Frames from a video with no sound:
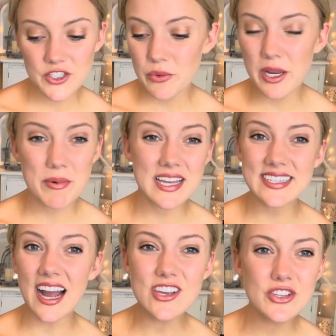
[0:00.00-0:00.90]
So
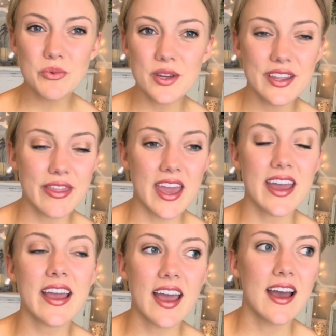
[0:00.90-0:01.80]
anyways, I just want to
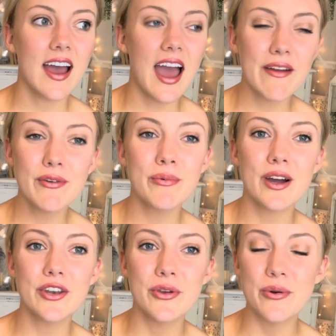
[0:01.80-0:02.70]
thank
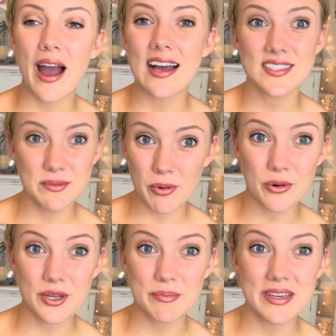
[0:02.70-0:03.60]
everyone who has
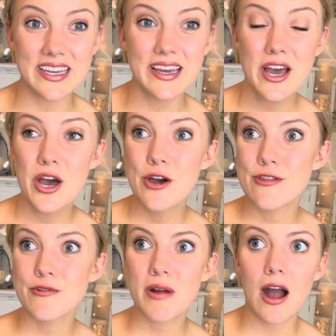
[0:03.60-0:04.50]
supported me
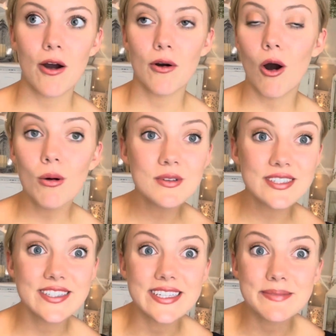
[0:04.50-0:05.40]
throughout
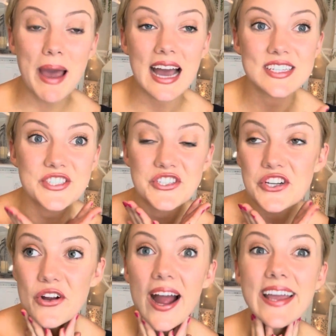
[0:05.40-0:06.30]
almost this past
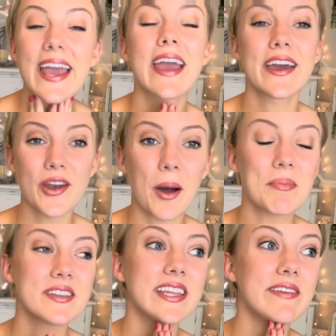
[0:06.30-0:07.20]
year. I
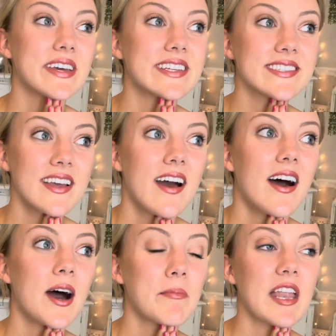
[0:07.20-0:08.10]
cannot believe it
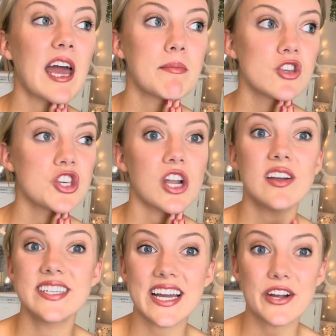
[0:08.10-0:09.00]
that I've been
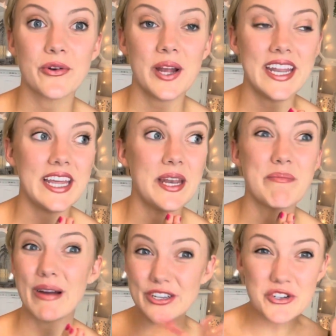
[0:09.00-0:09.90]
sharing
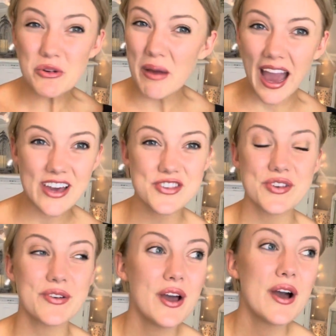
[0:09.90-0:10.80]
decorating, my true
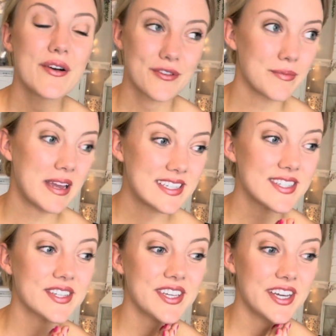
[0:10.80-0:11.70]
passion, for
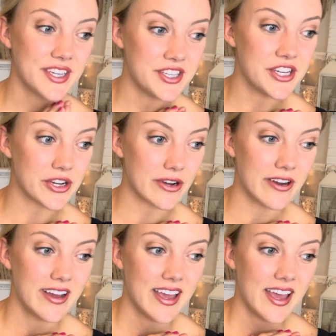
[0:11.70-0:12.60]
basically a
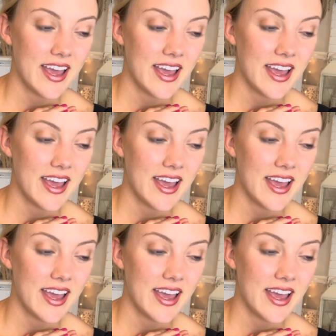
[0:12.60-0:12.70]
year.